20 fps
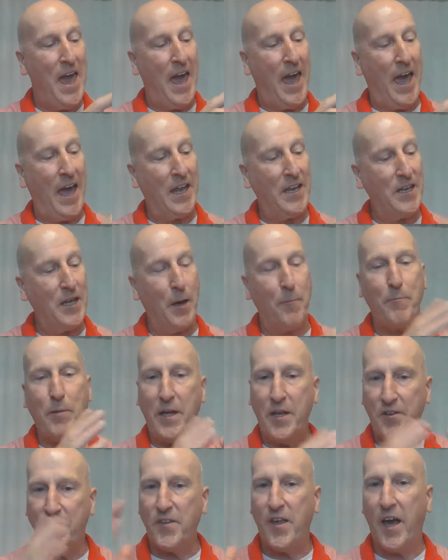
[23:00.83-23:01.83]
And
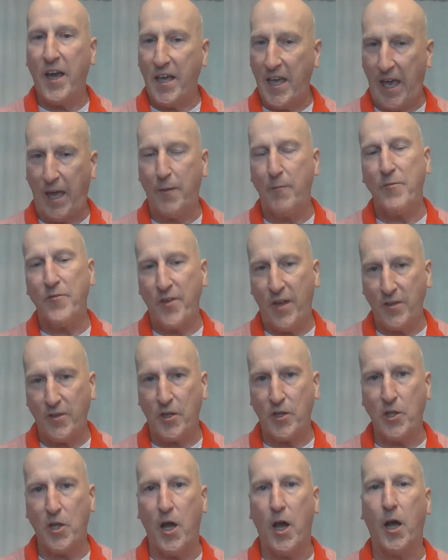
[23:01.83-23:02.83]
Pete's, again, sent
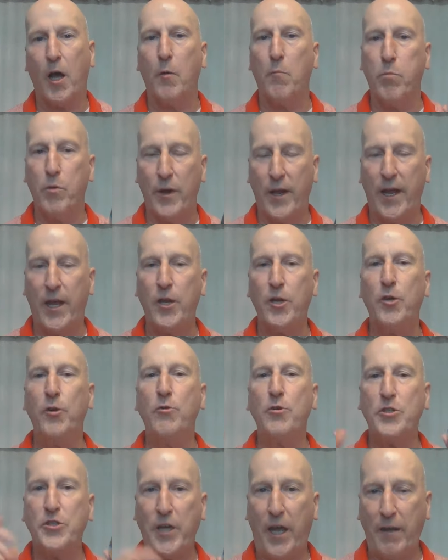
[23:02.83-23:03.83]
along a brand
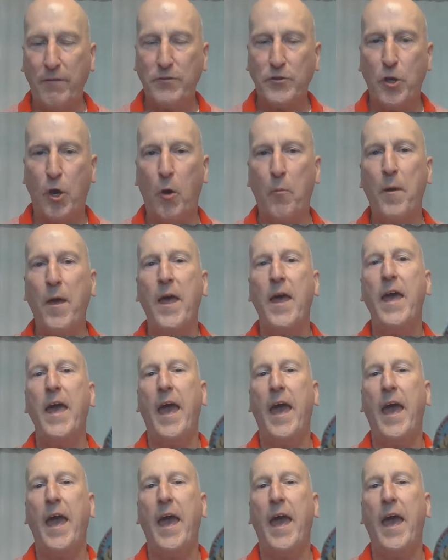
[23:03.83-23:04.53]
new shave soap